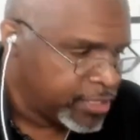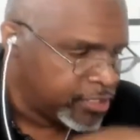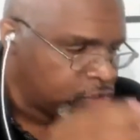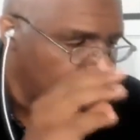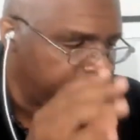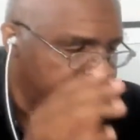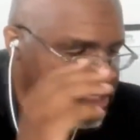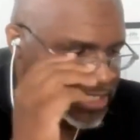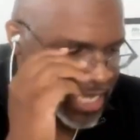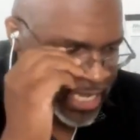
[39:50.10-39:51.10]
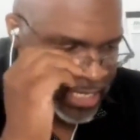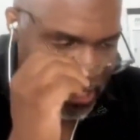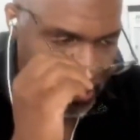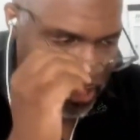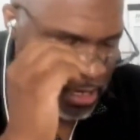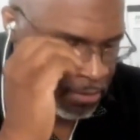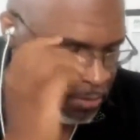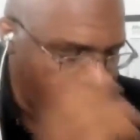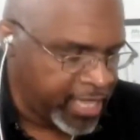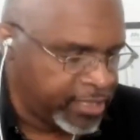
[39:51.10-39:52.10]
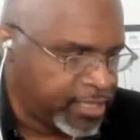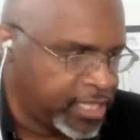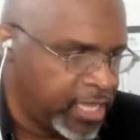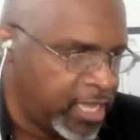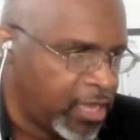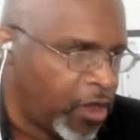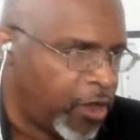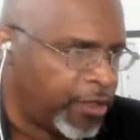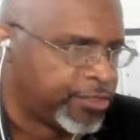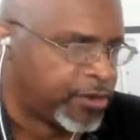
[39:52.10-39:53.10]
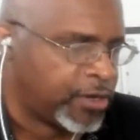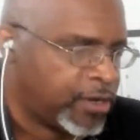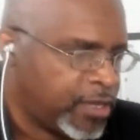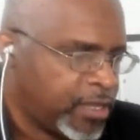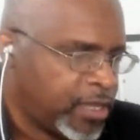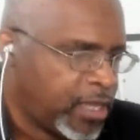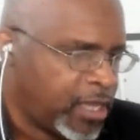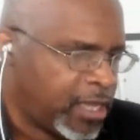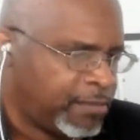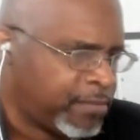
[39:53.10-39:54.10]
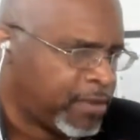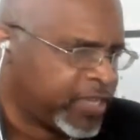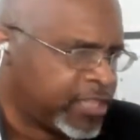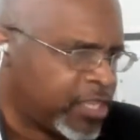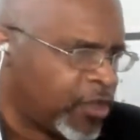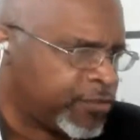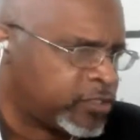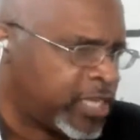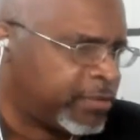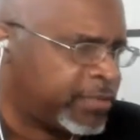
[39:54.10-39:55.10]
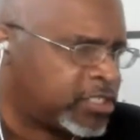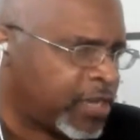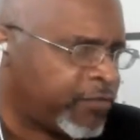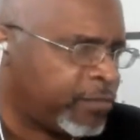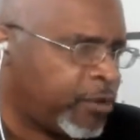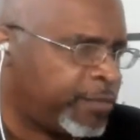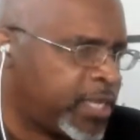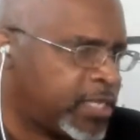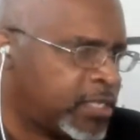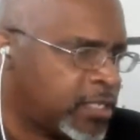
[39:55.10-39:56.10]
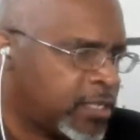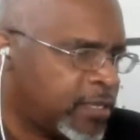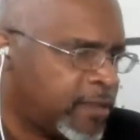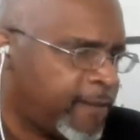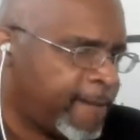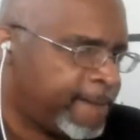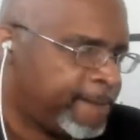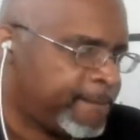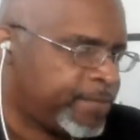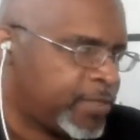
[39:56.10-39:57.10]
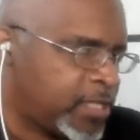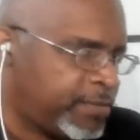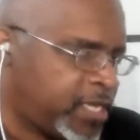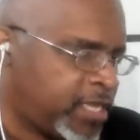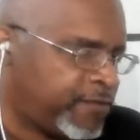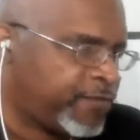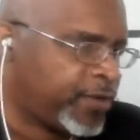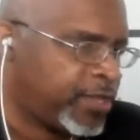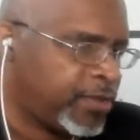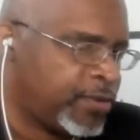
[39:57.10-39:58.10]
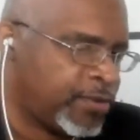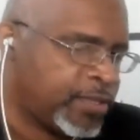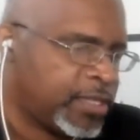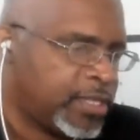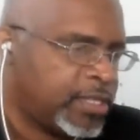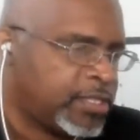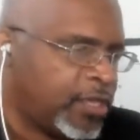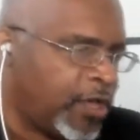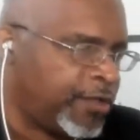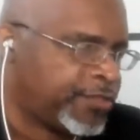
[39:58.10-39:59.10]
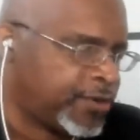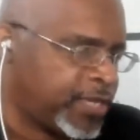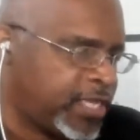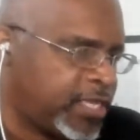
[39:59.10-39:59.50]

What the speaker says: this is what is said by the author. I forget the author's name. Let me check for a moment. Let me get it for you. The author